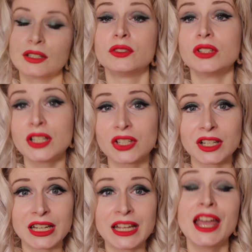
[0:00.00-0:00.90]
But
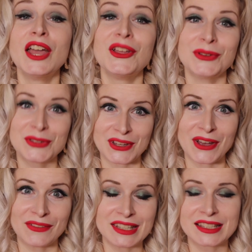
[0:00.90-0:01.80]
traditionally, you
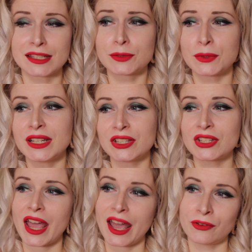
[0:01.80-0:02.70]
serve this
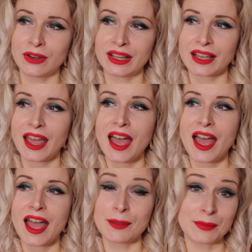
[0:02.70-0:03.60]
Swedish herring
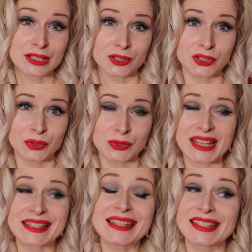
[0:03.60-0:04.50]
in mustard sauce
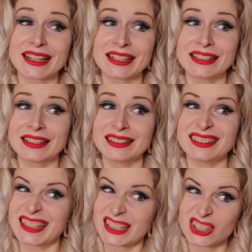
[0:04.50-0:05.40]
as a side
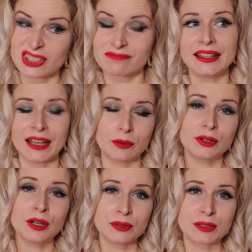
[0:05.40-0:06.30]
dish. Yeah, we're
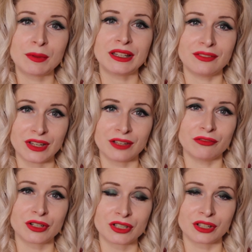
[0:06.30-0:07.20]
going to make the vegan
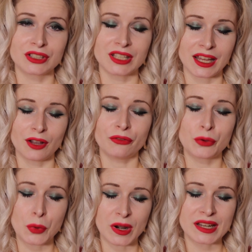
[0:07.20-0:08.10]
version today, of
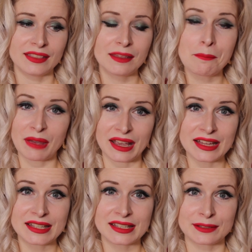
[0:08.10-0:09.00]
course. The
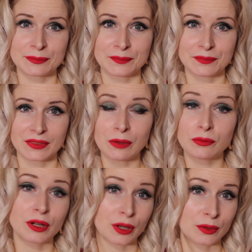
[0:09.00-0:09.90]
base that
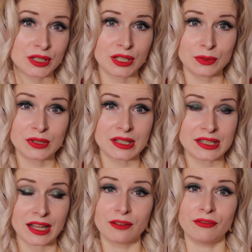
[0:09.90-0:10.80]
we're going to use
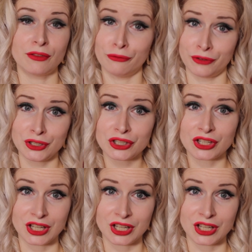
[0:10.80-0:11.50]
instead of the fish